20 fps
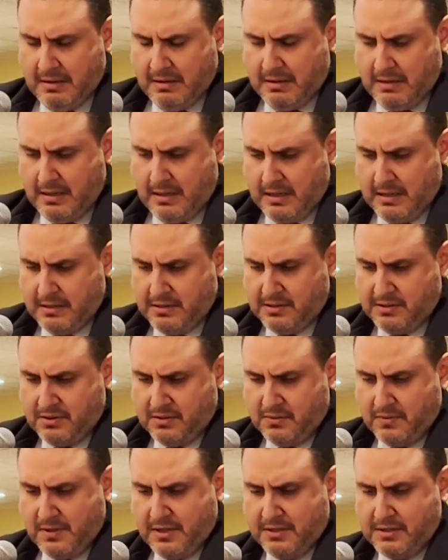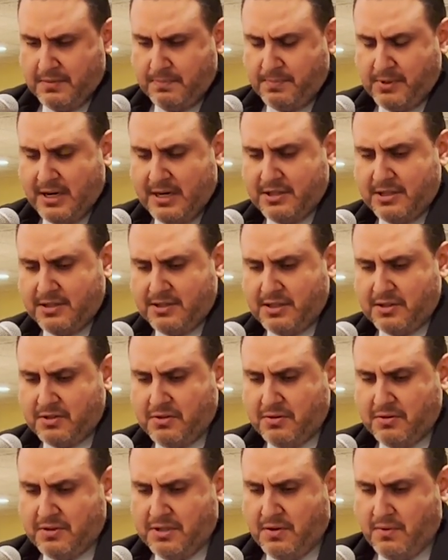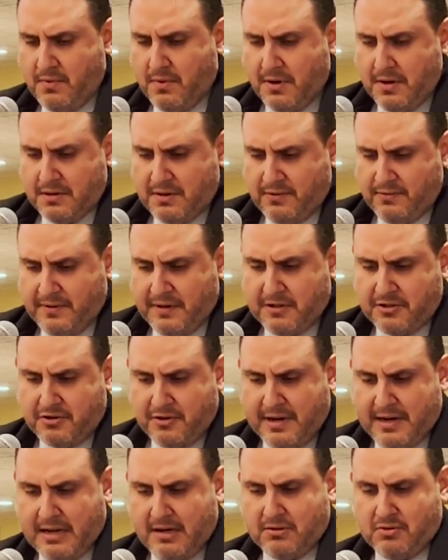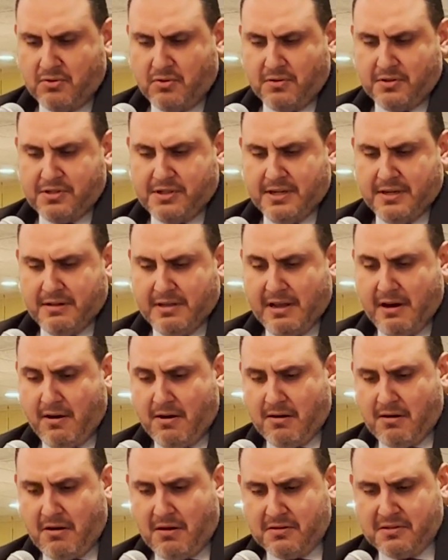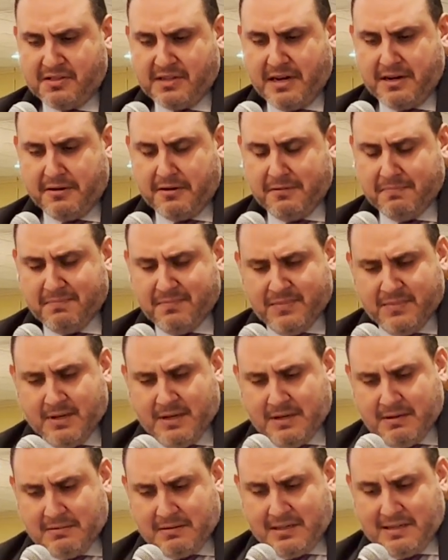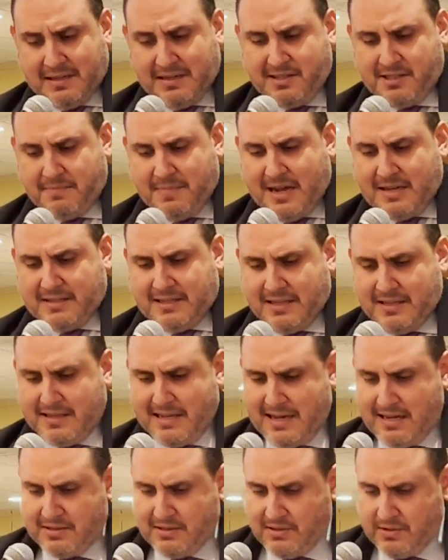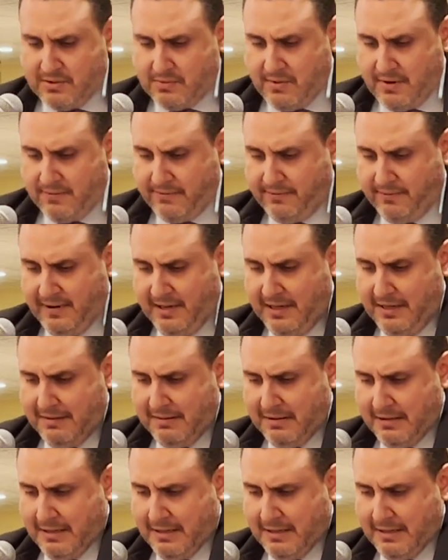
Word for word: Uh, this is one of the projects that Susie worked, Fair Trade Outsourcing. They are a call center. They leased about 10,000 square feet.